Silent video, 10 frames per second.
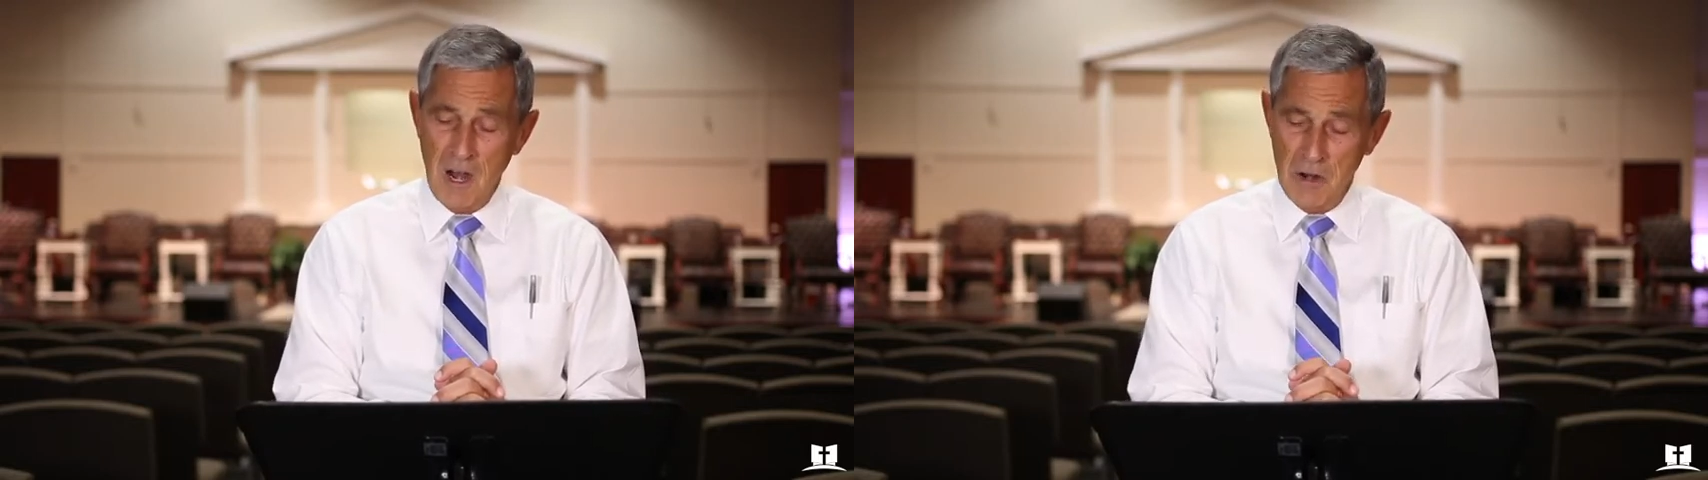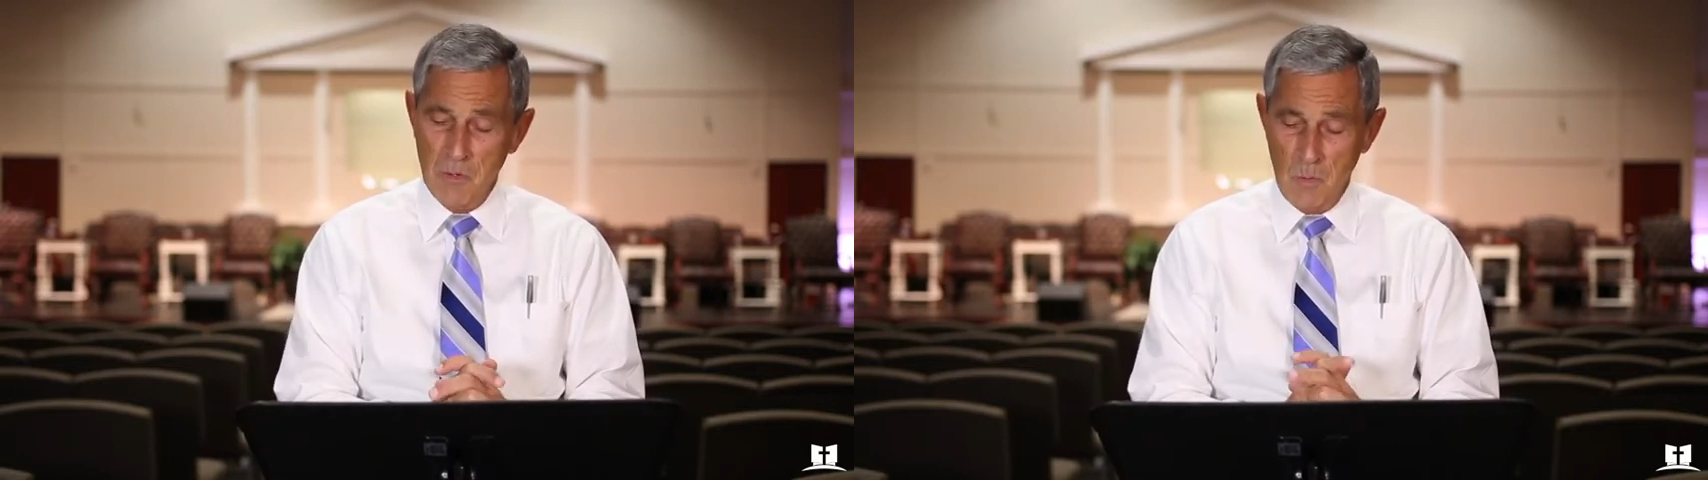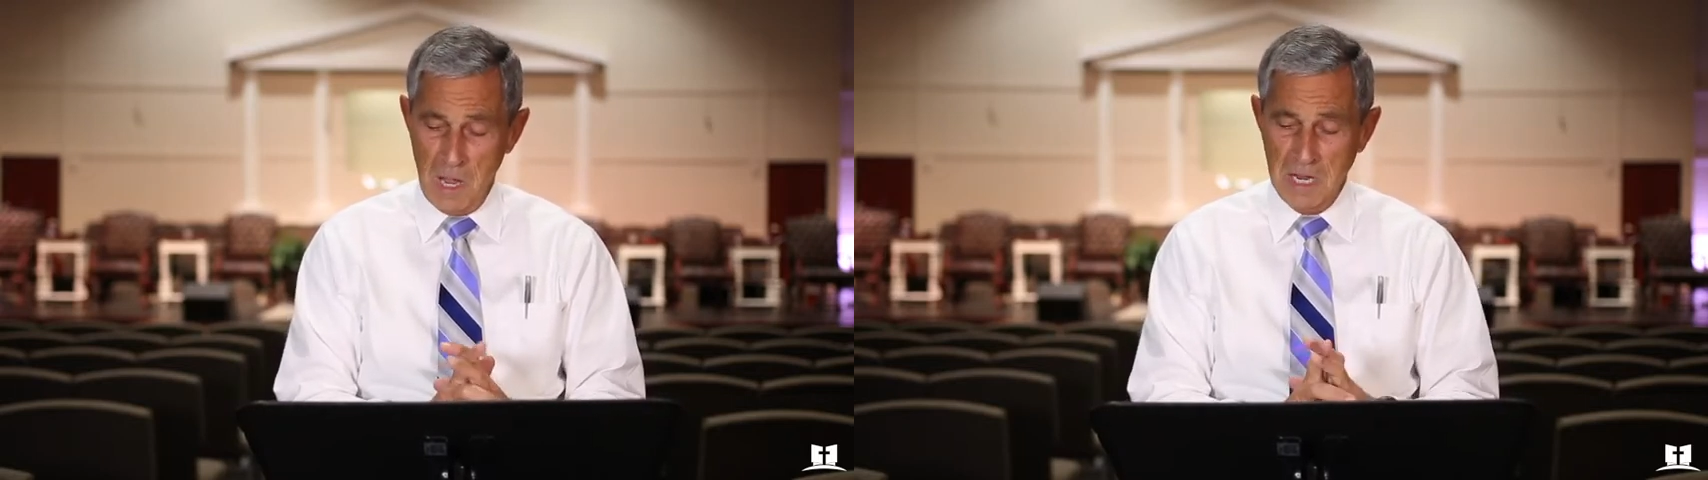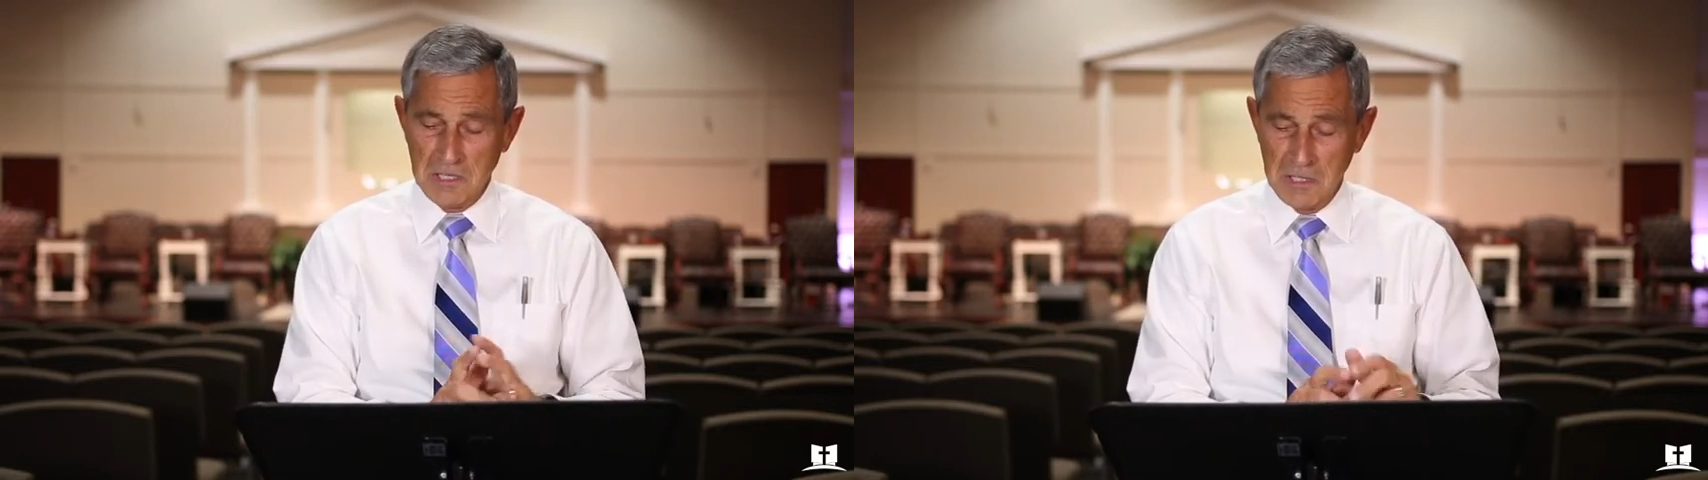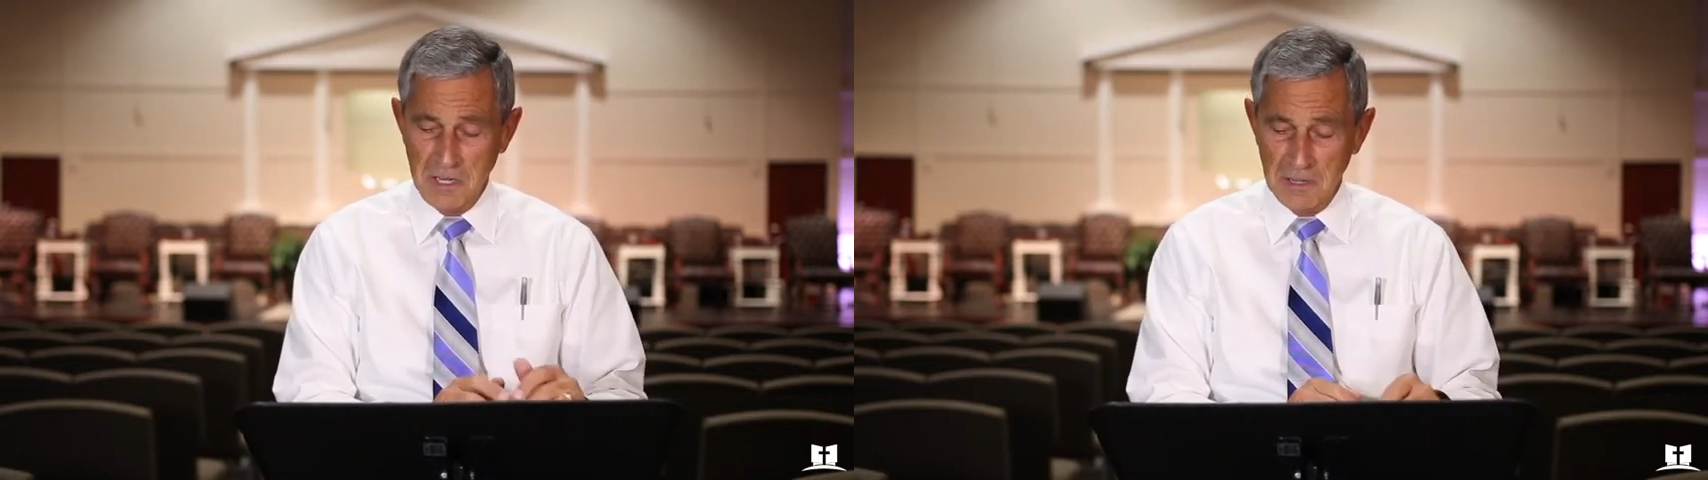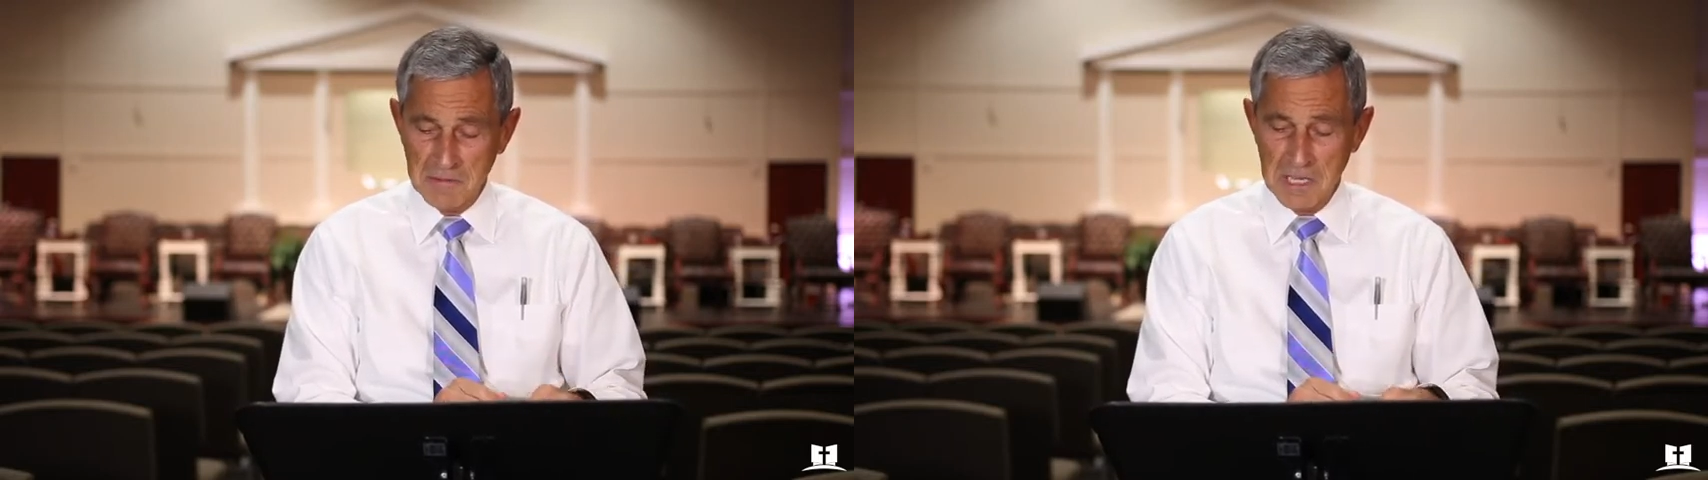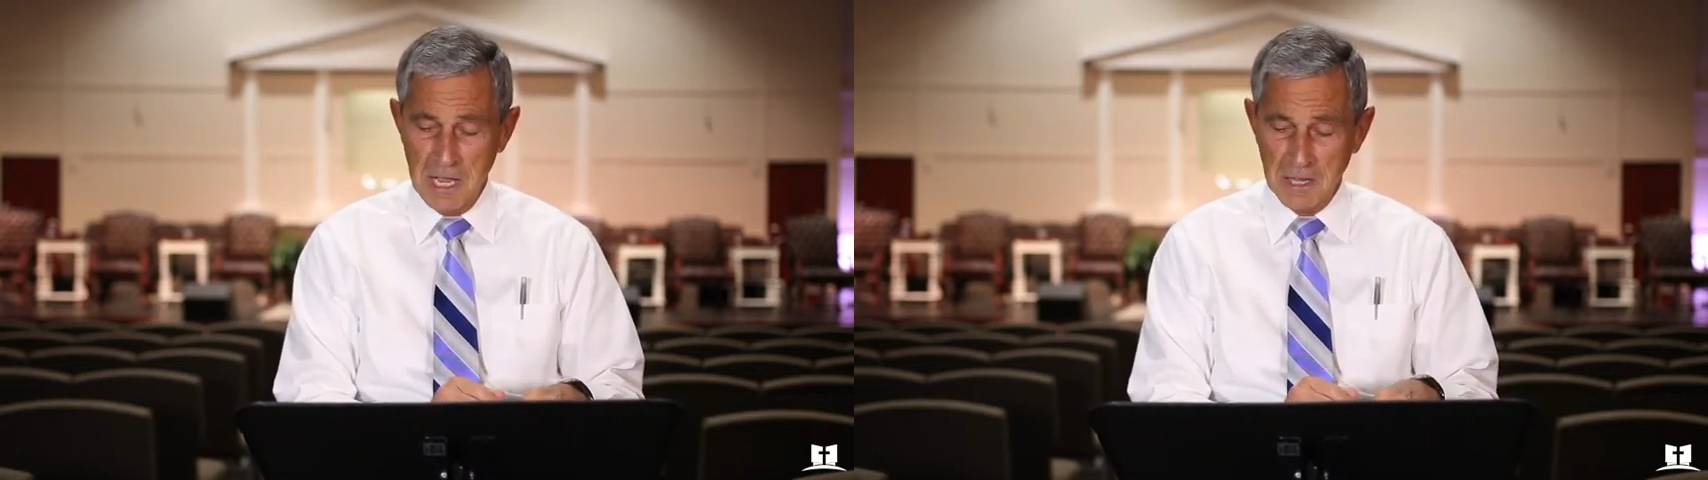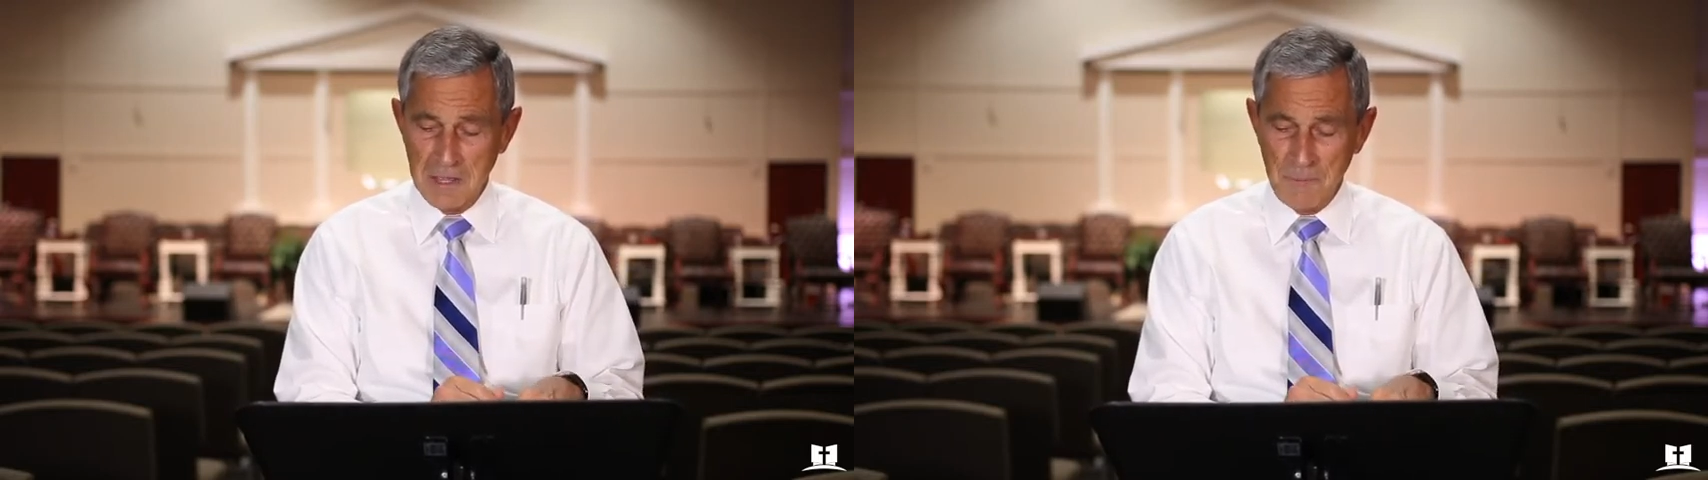are the ways of
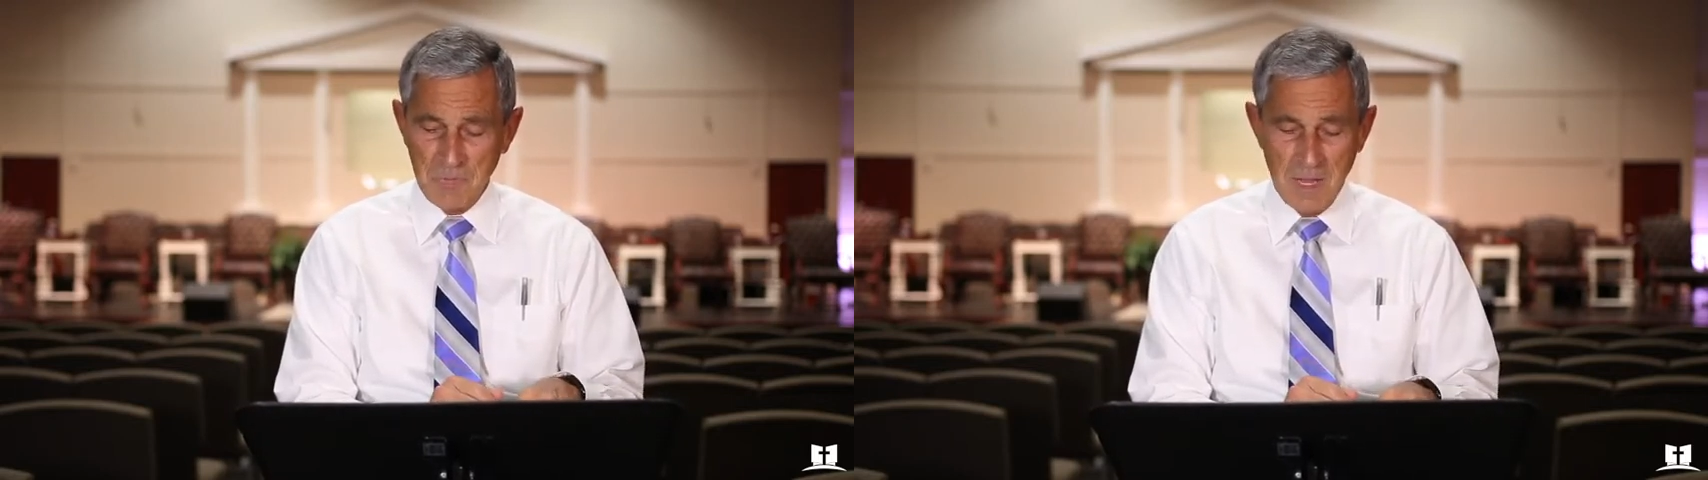death.